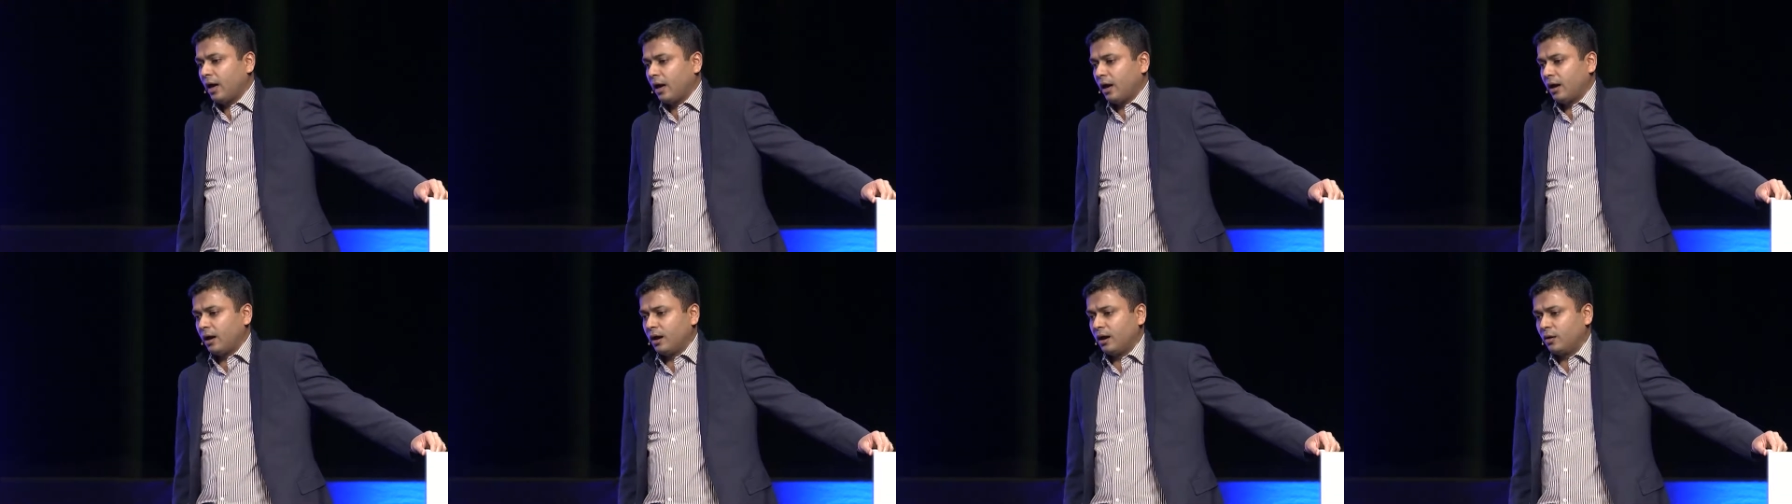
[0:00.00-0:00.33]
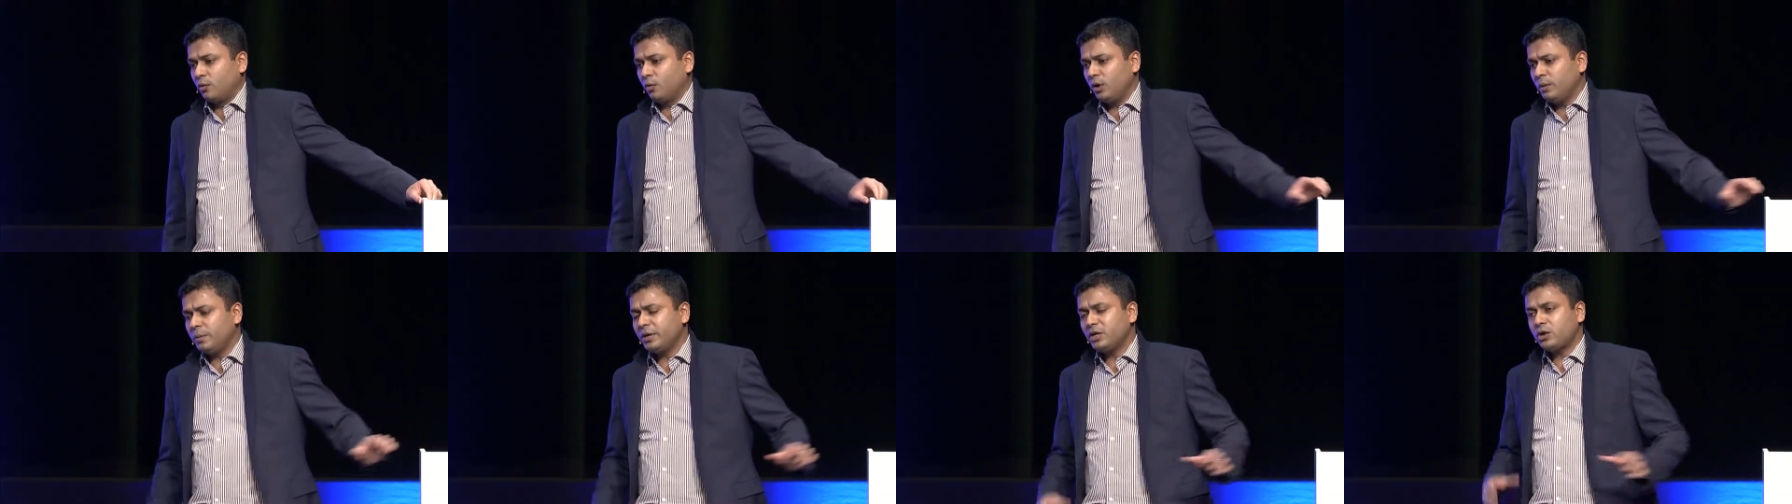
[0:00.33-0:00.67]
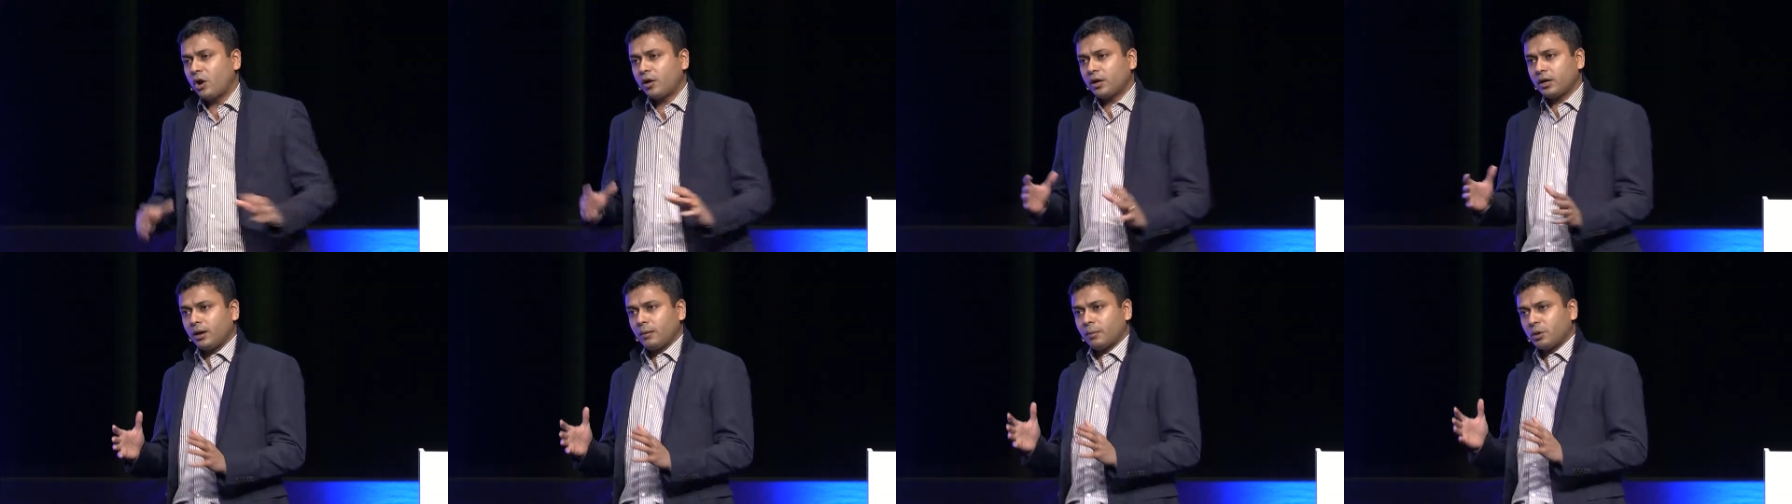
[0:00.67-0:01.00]
Uh, we'll be
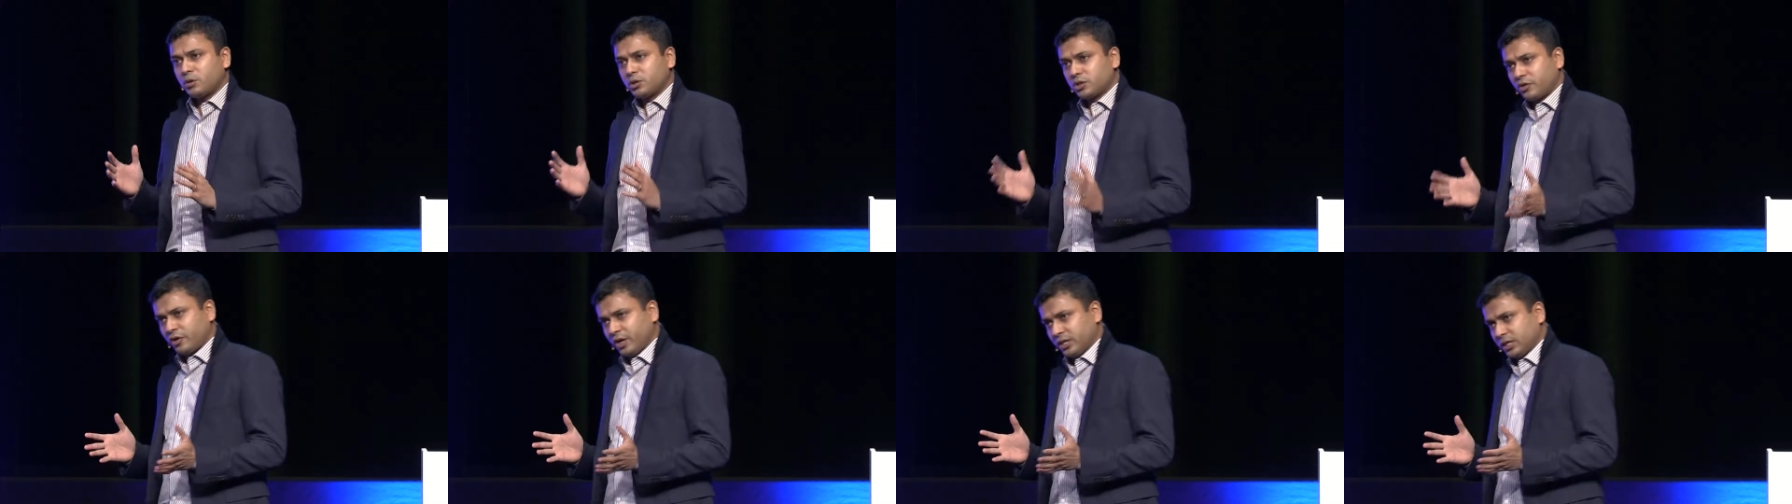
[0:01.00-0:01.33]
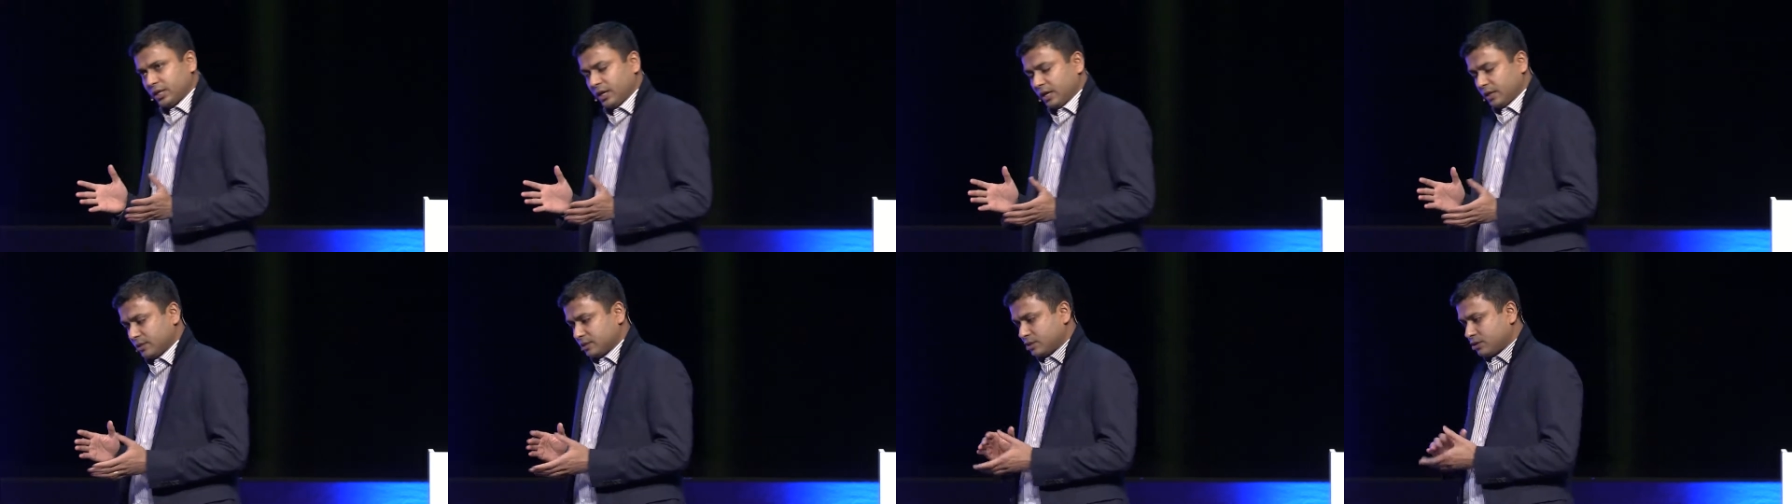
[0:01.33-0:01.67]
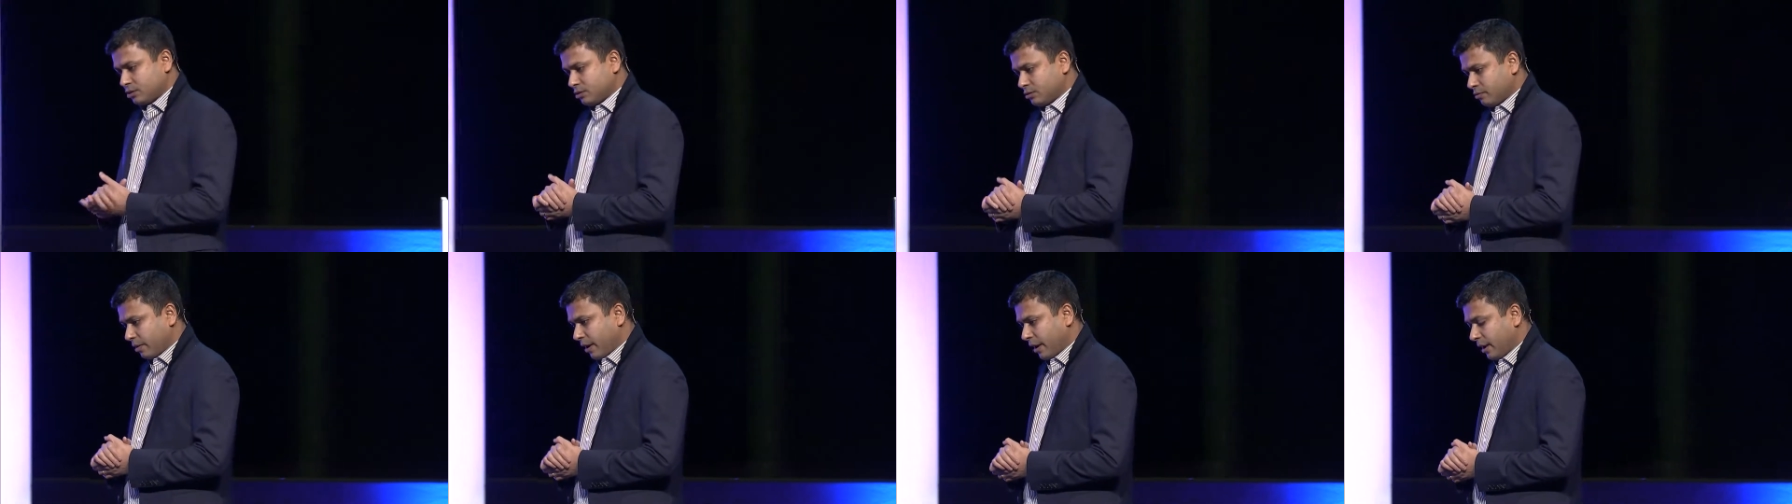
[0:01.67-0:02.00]
talking about three
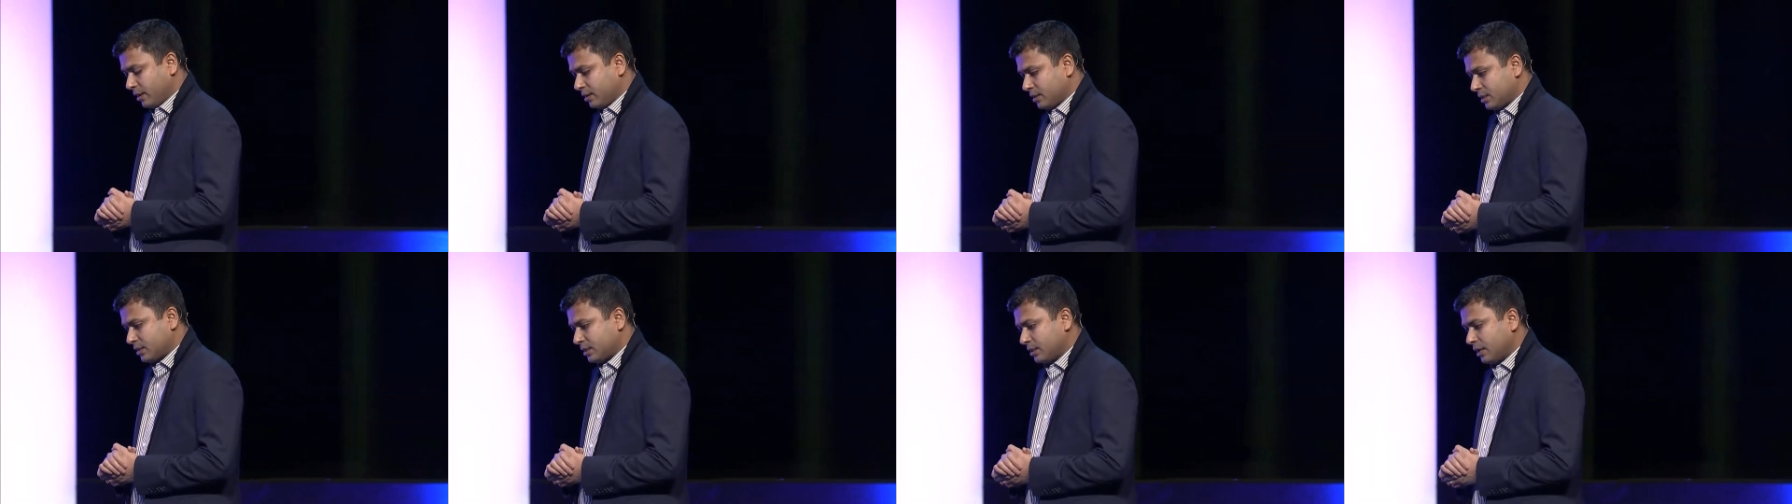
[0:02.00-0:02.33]
things, right?